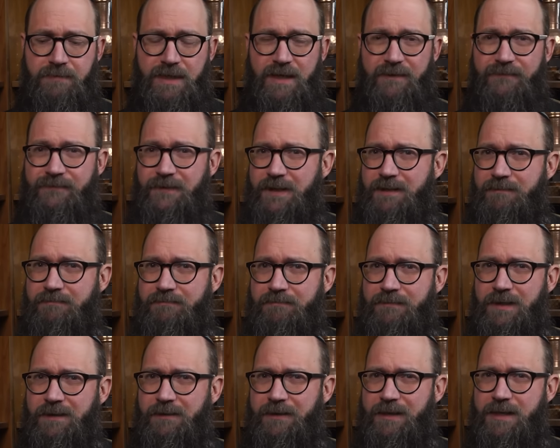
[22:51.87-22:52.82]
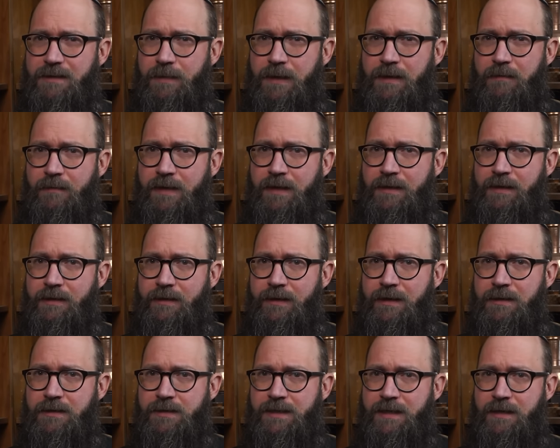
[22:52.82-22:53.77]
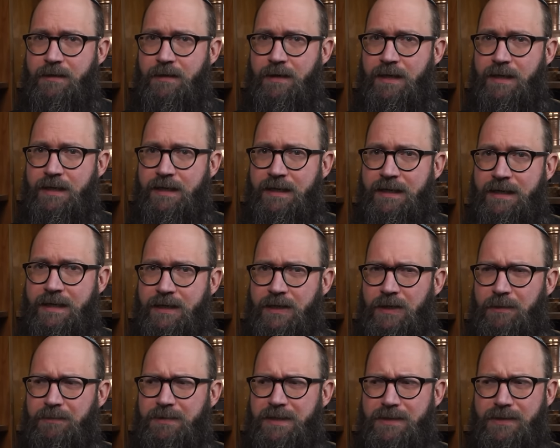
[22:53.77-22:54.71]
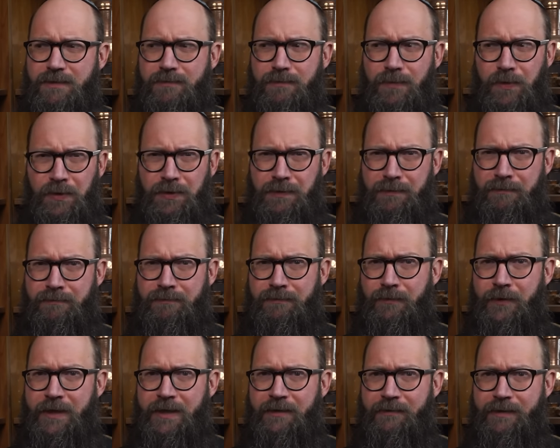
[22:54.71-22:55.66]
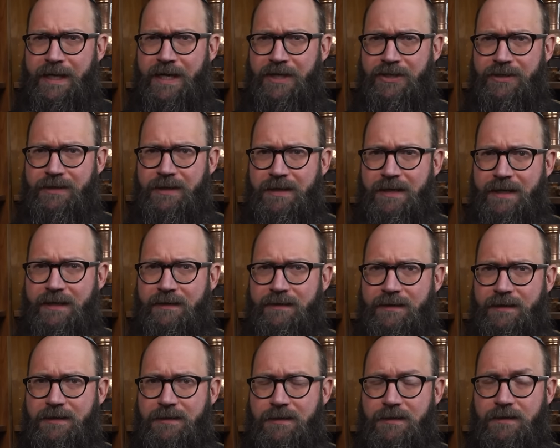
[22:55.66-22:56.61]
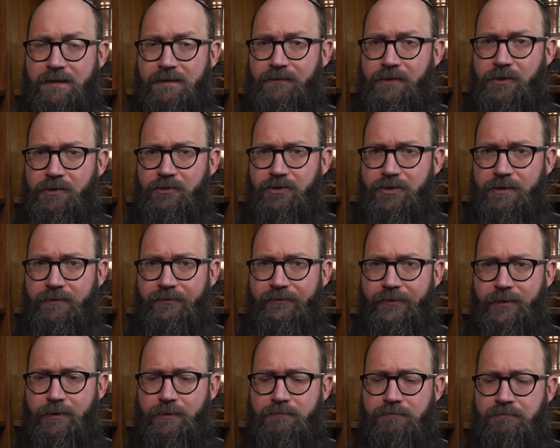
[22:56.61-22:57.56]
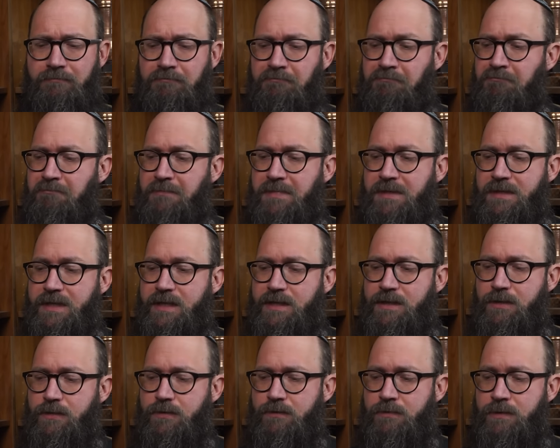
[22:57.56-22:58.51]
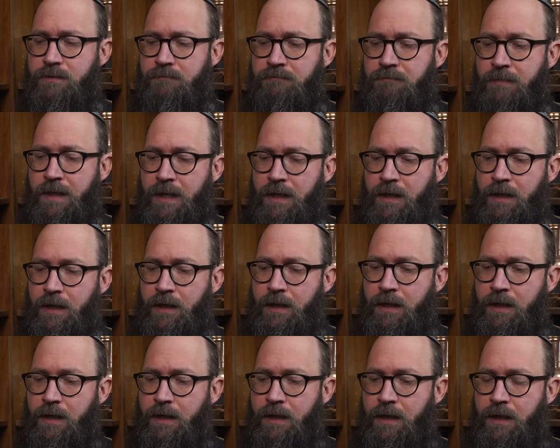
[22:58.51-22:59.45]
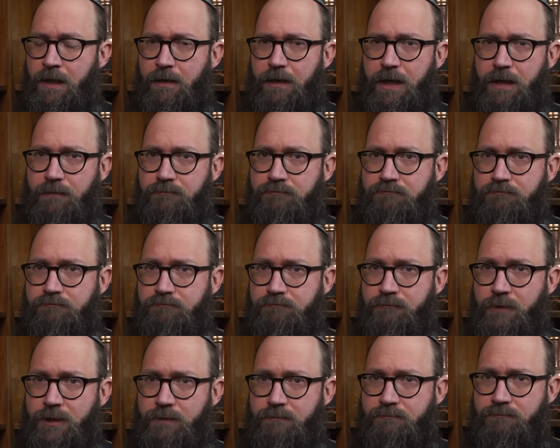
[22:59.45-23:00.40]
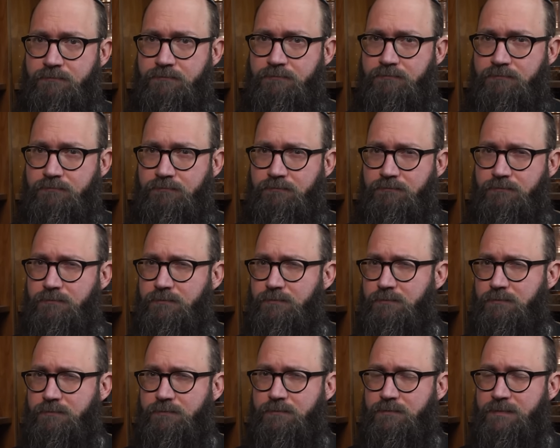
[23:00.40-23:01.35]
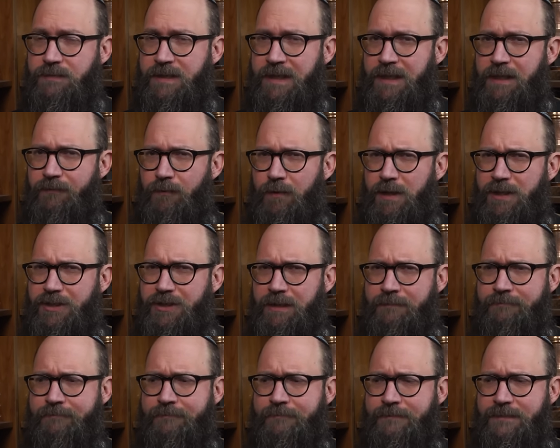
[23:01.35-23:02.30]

a fun little experiment here at Esoterica, and I hope to do more recreations like this in the future, so stay tuned. All right, well, thank you for watching,